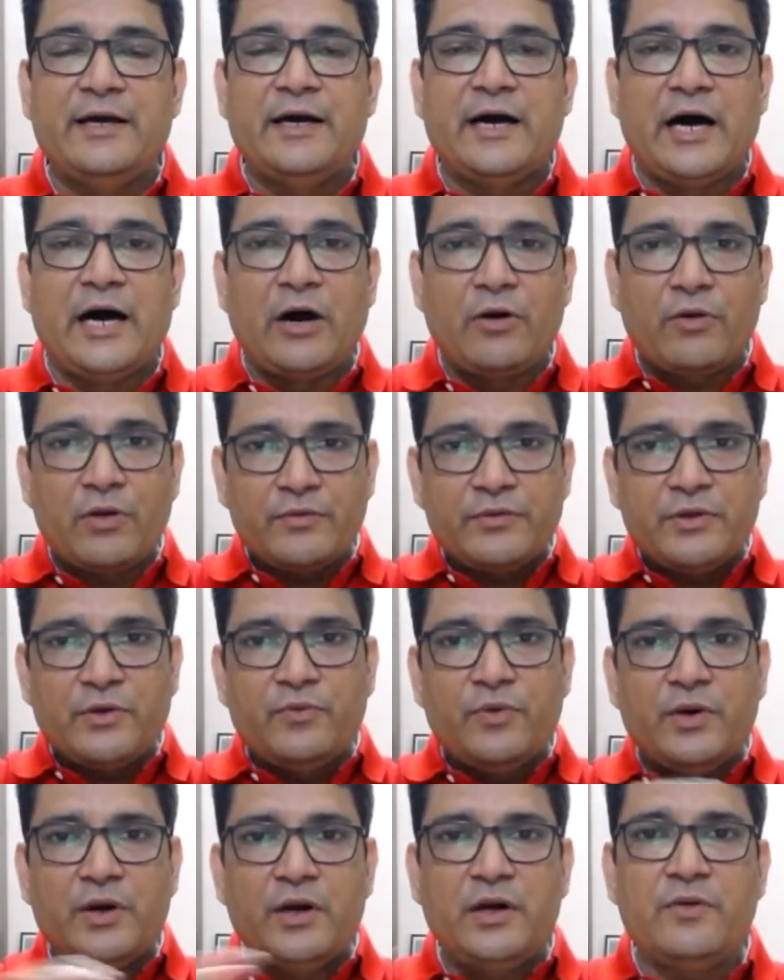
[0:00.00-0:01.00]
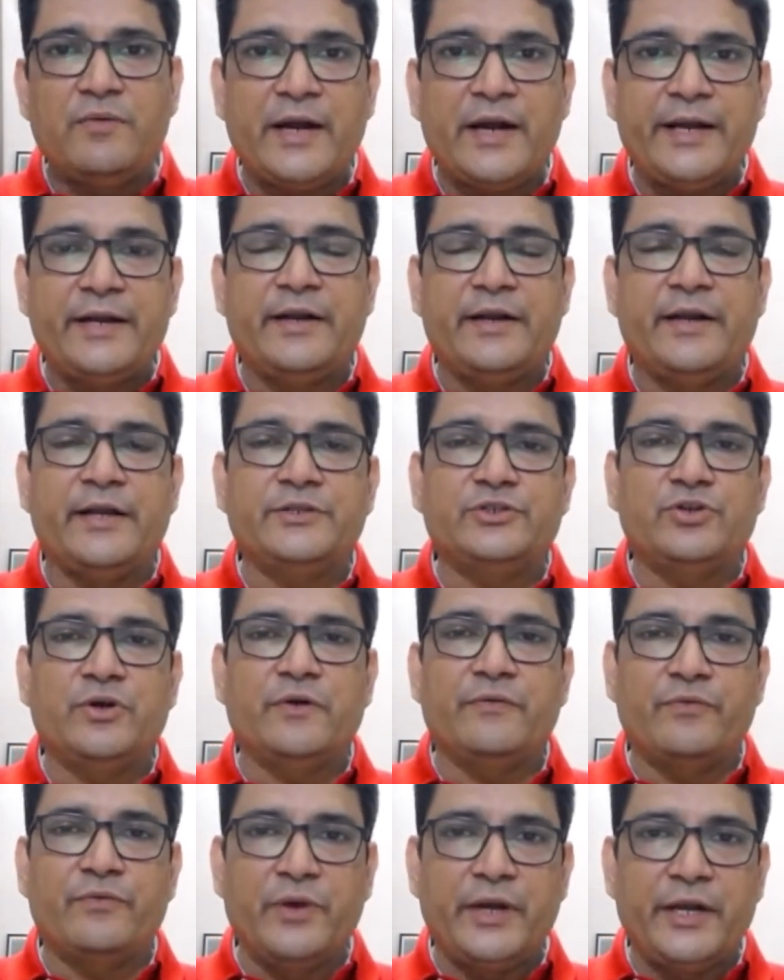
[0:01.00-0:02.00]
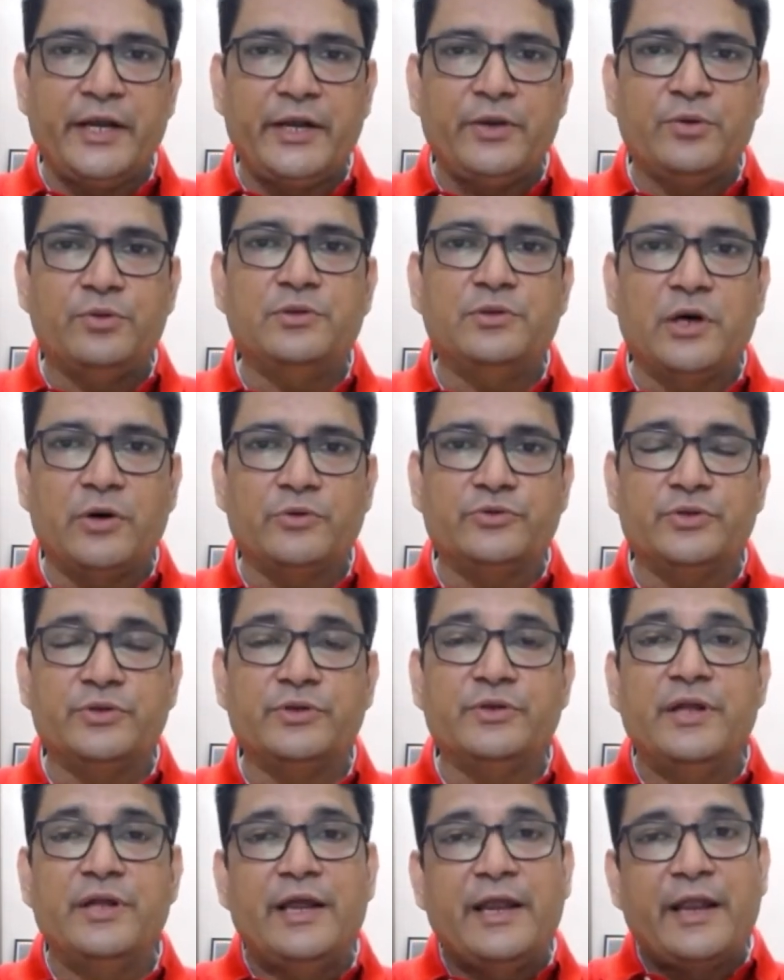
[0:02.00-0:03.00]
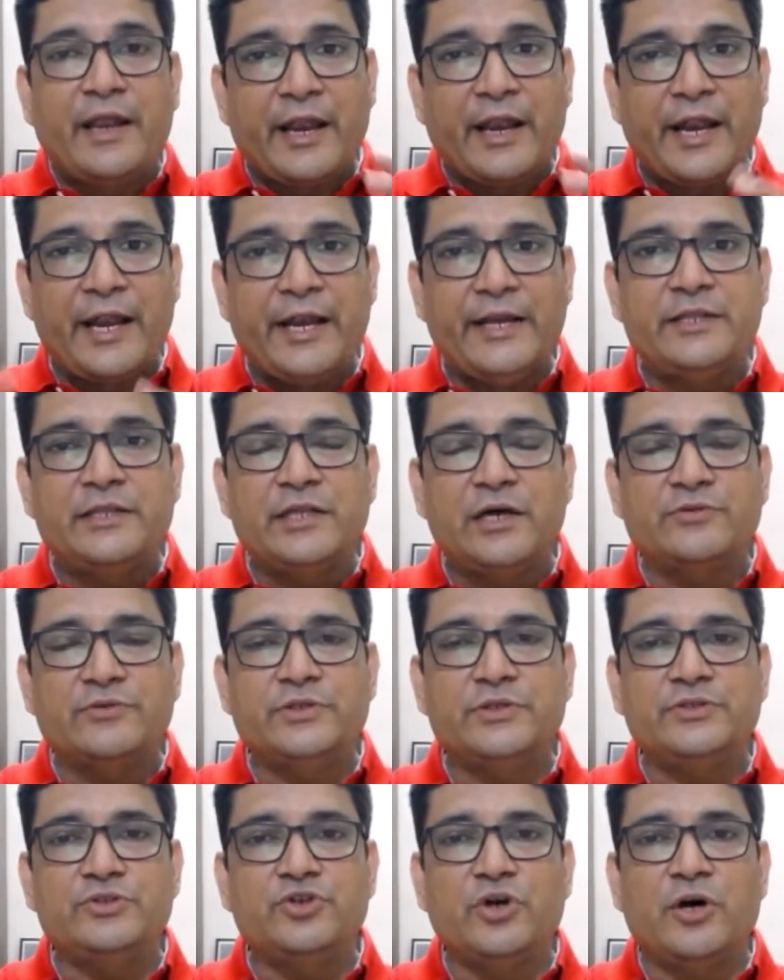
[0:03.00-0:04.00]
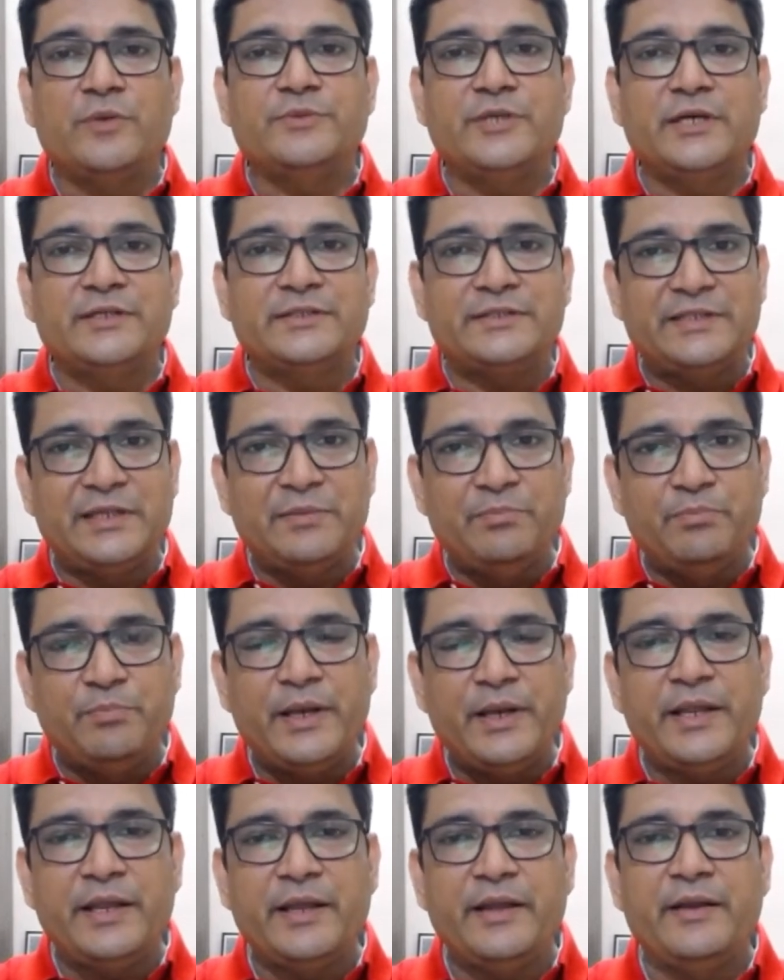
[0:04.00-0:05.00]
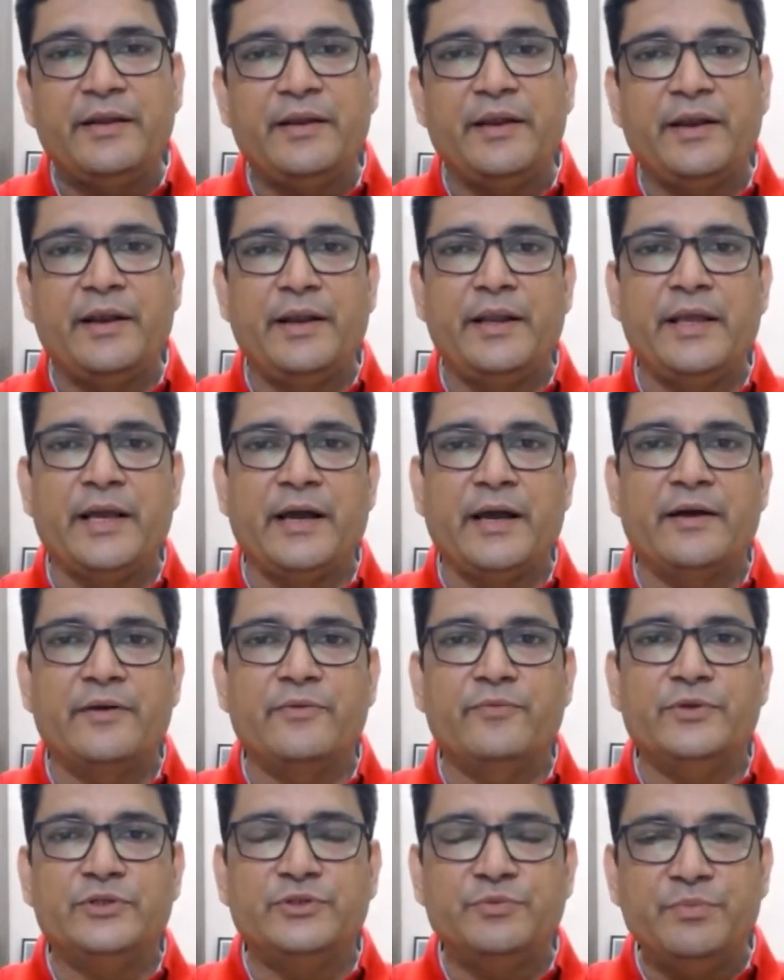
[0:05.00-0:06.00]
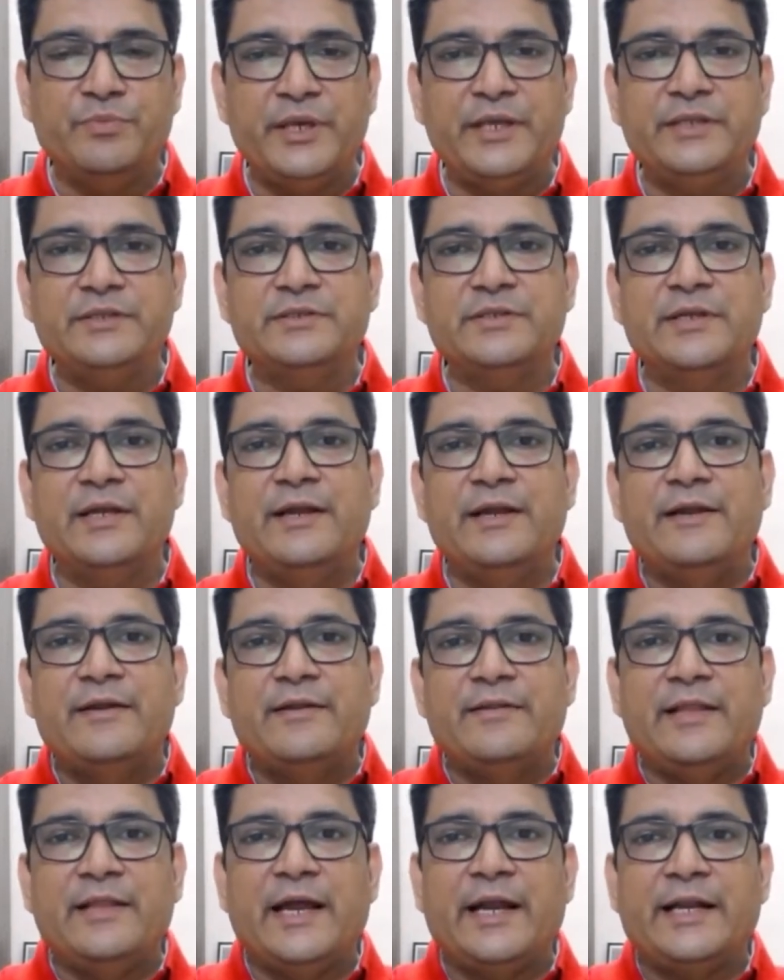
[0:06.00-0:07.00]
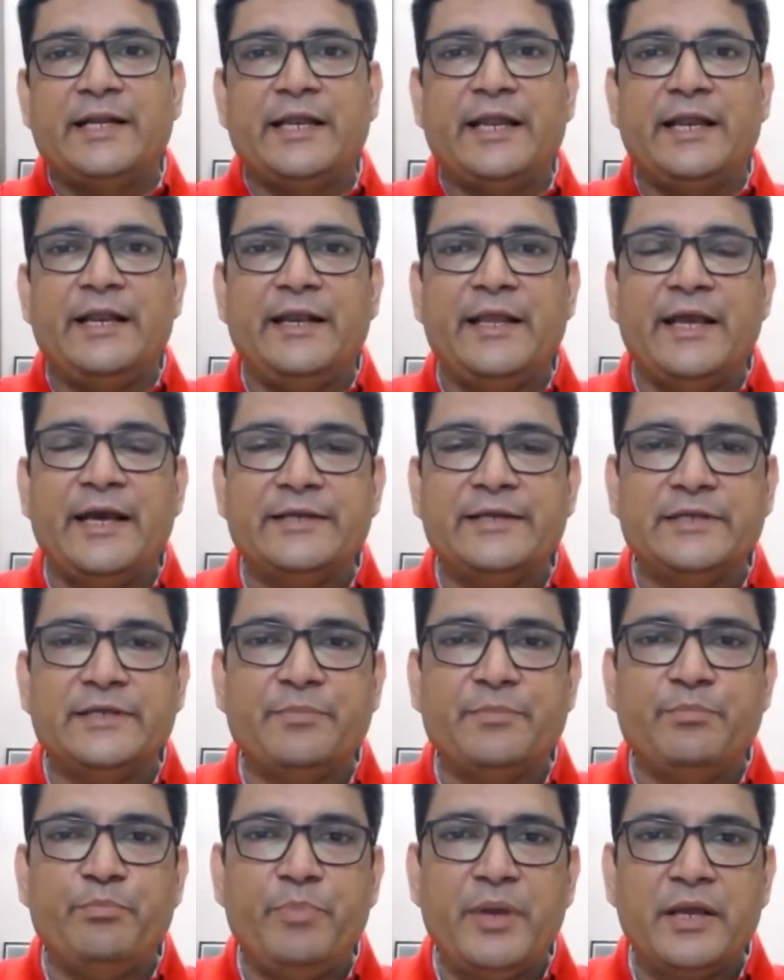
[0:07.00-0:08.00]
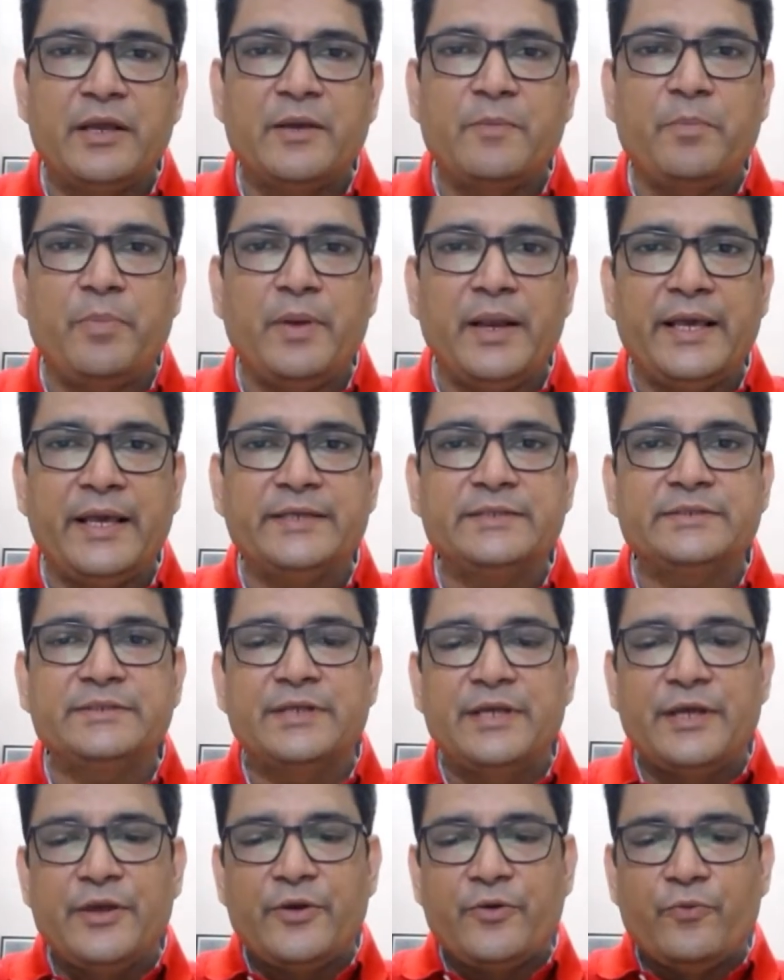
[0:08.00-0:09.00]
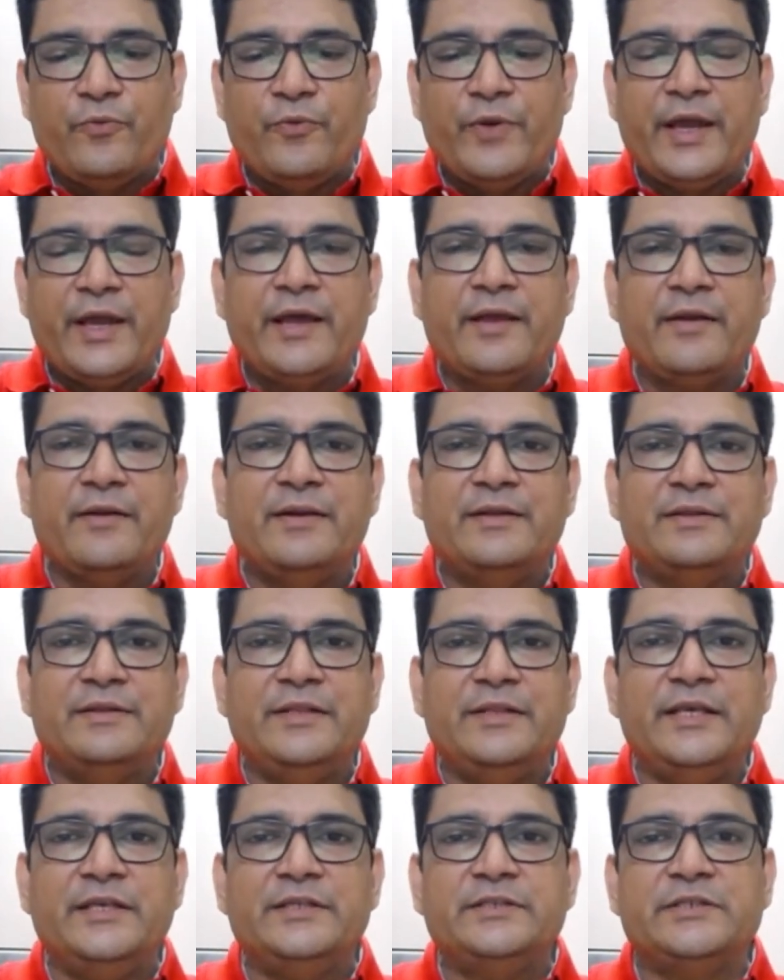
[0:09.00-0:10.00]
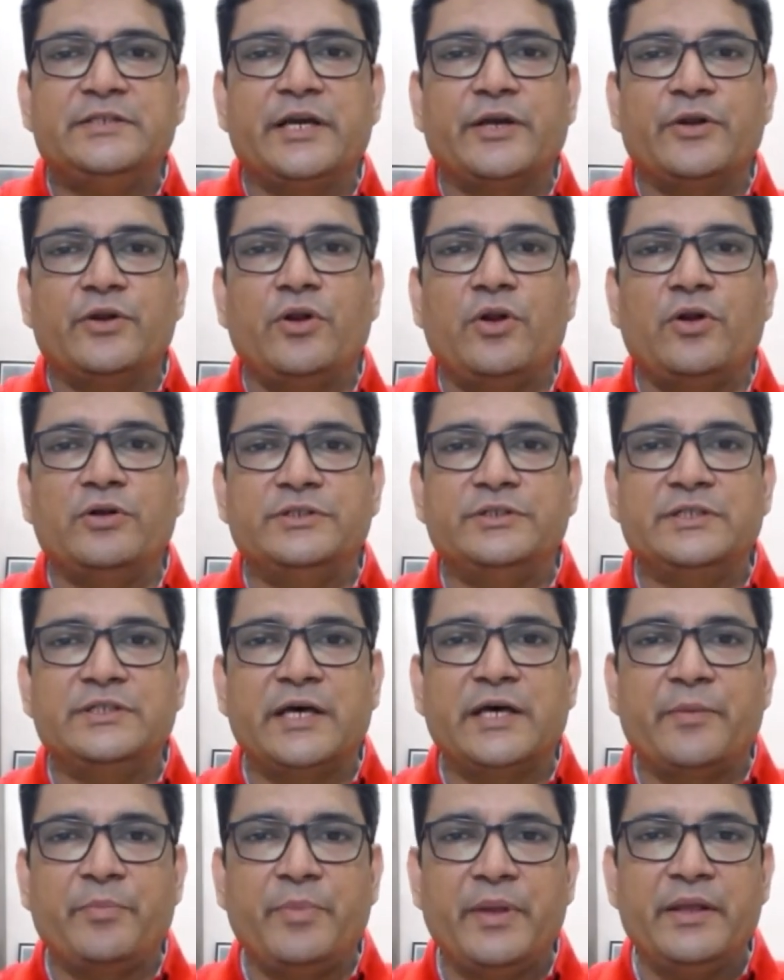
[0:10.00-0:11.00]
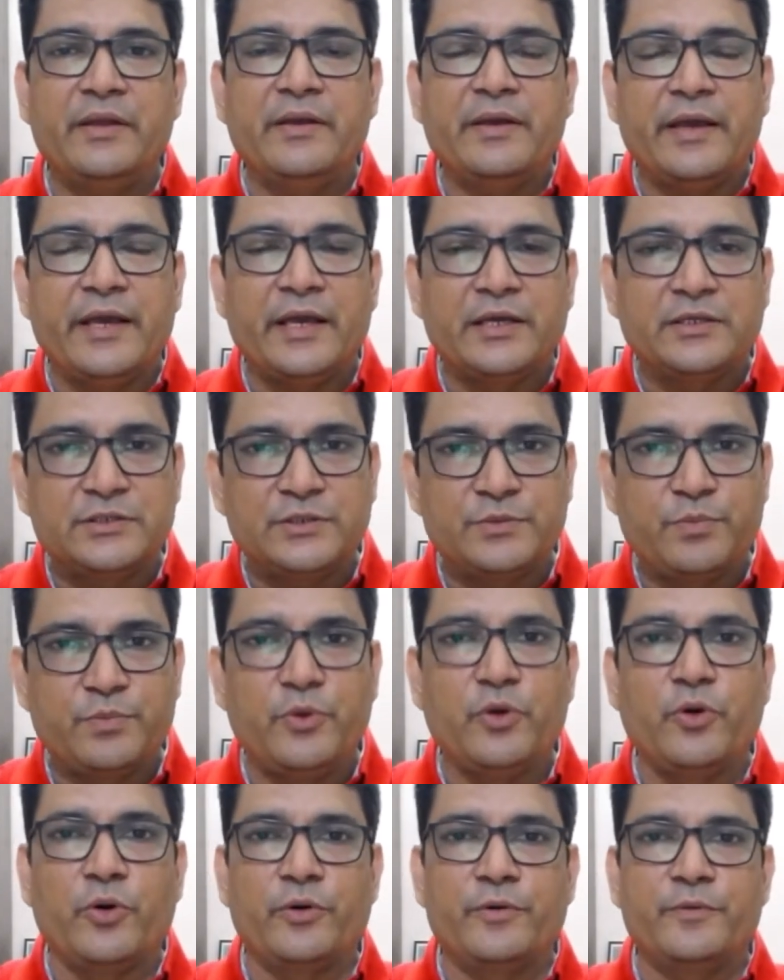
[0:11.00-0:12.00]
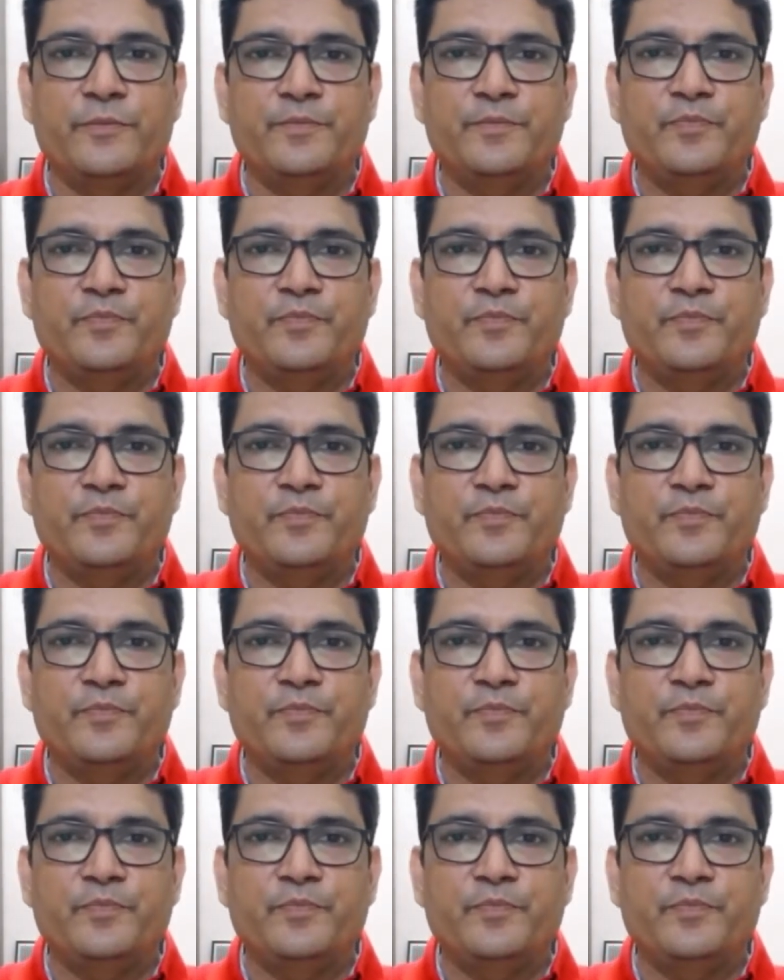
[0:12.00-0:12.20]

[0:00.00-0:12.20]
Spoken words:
out of the worldwide ratio of 22,000, 8,000 jobs are simply in India, which means that India is a big place where these technologies are being explored.